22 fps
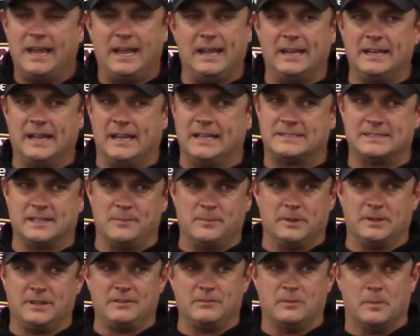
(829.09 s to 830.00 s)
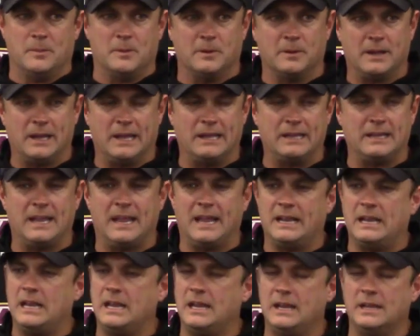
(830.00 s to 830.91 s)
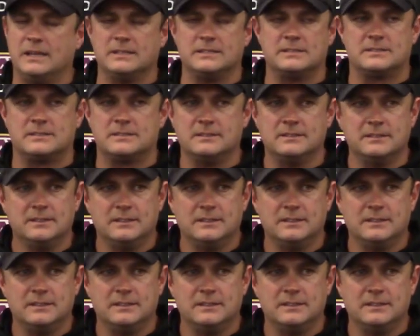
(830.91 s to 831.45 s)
it's unbelievable. And he is,